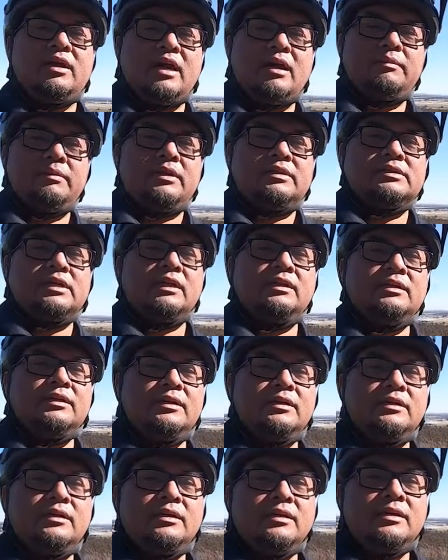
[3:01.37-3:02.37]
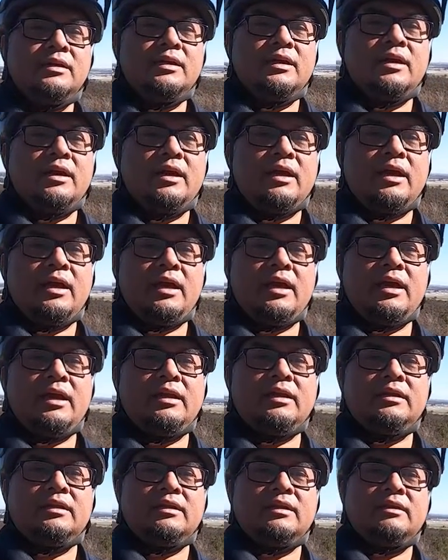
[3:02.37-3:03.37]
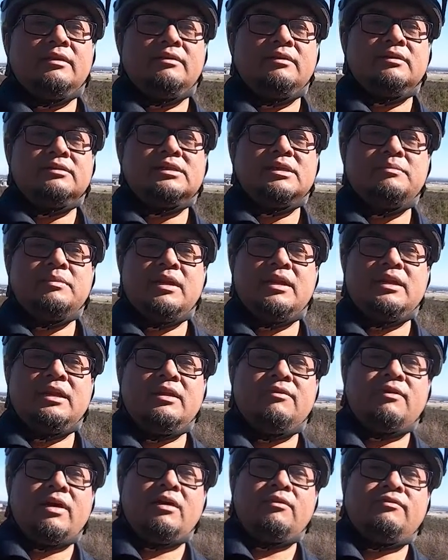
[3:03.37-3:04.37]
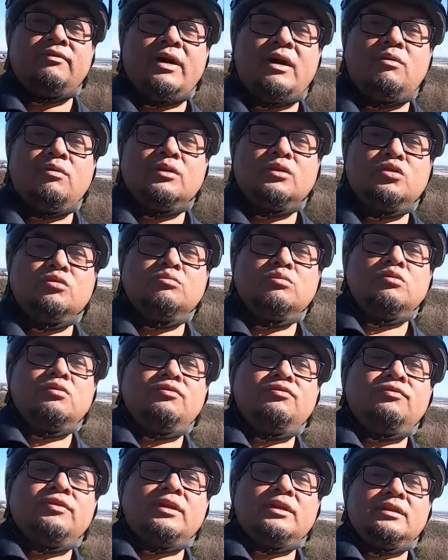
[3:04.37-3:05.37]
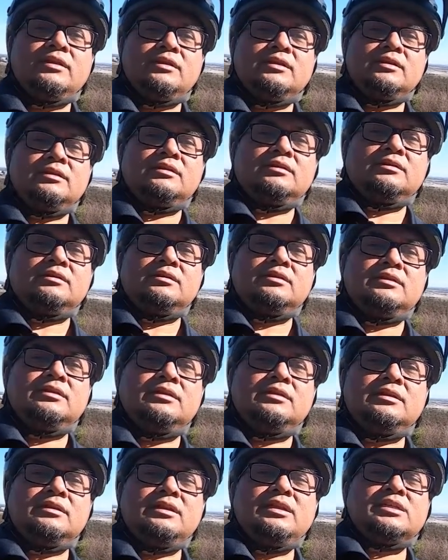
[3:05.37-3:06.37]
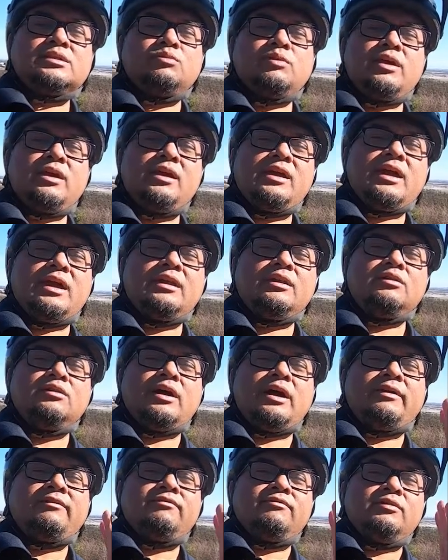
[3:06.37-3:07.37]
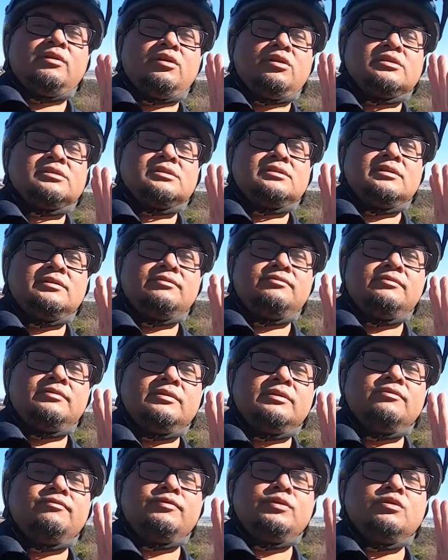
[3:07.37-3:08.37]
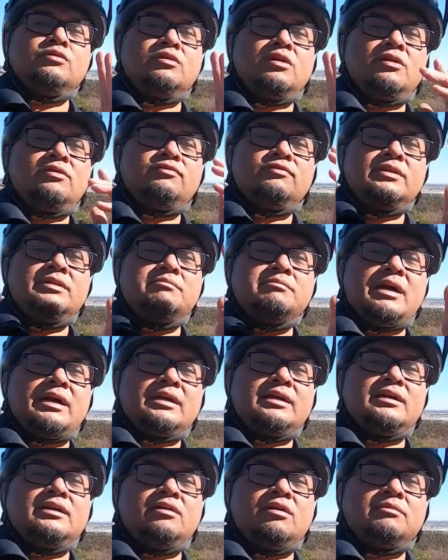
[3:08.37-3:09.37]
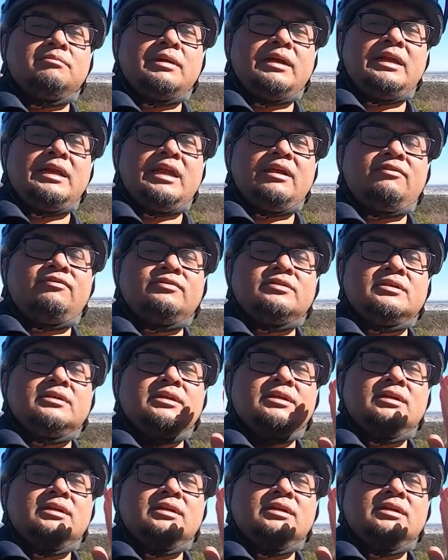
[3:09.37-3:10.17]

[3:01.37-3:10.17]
I'm in the center, and similarly if I were to move it this way, and I've lost the view of the marker on my left.